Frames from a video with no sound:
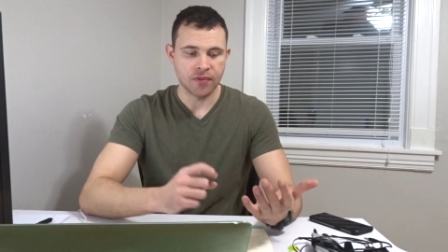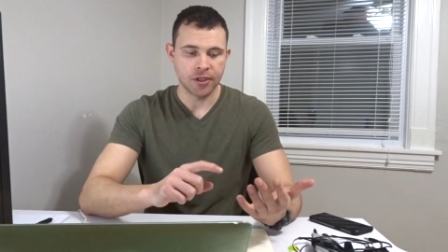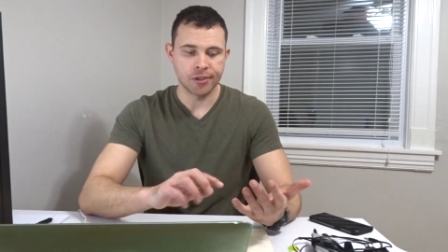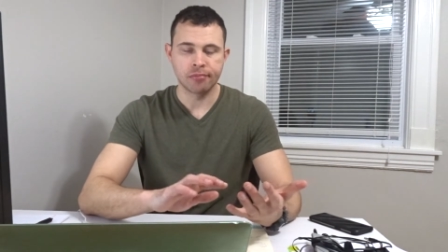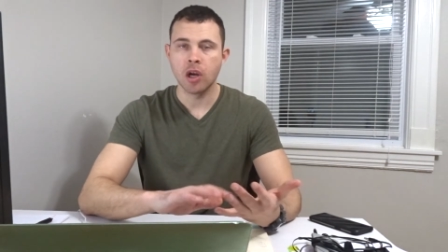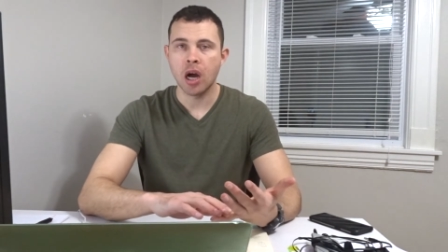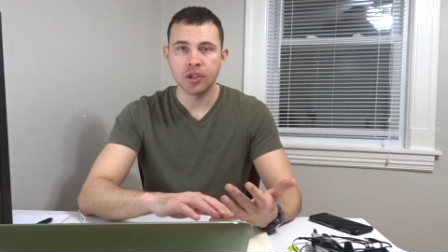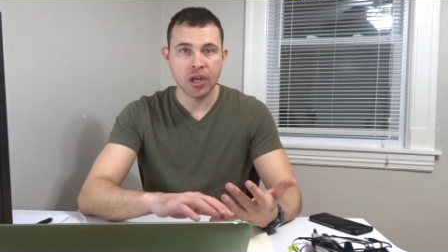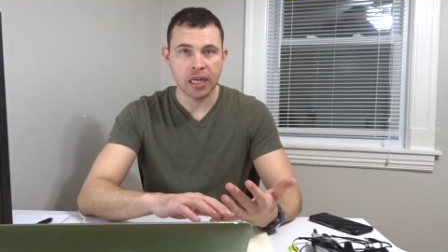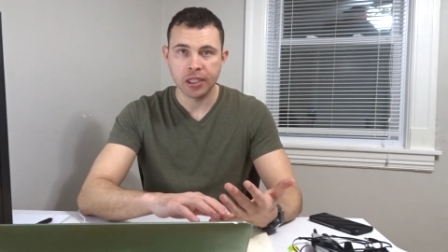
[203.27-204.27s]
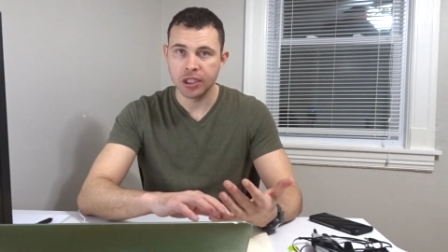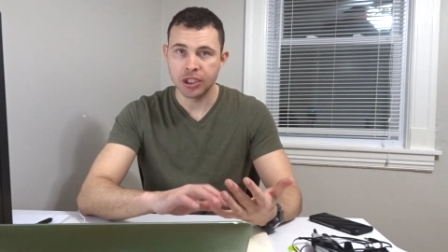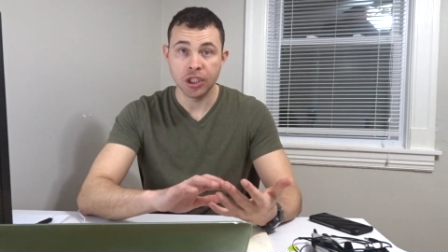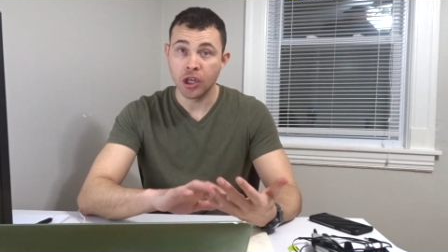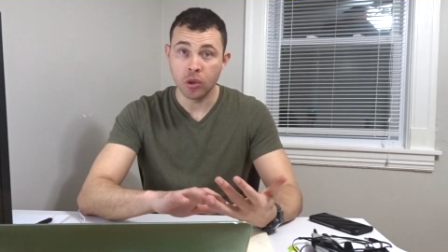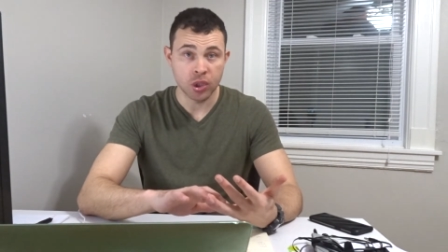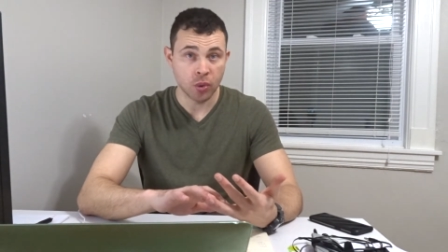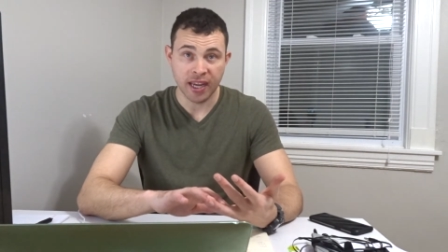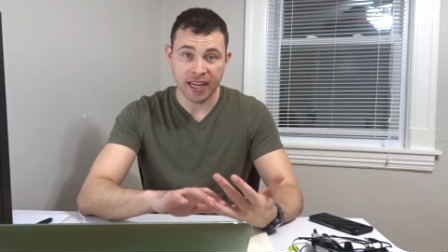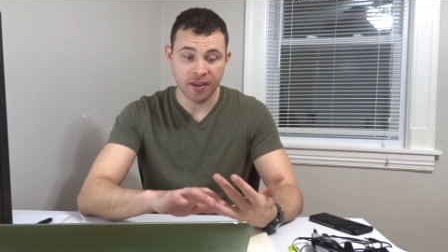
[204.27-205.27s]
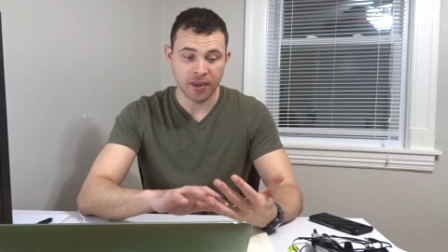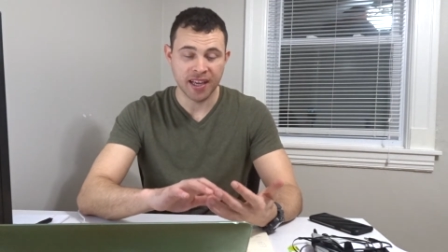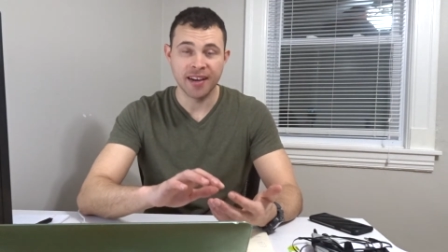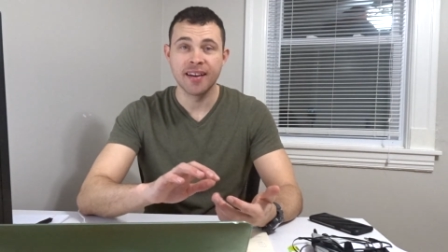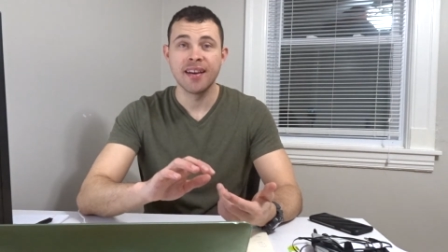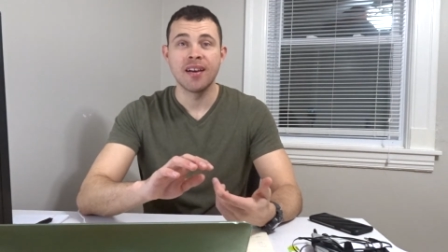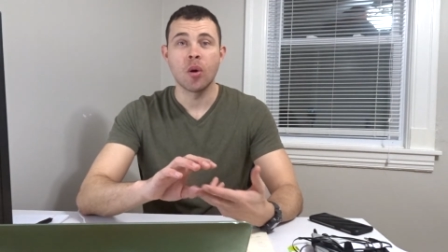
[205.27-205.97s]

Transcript: your contractors, your go-to handyman,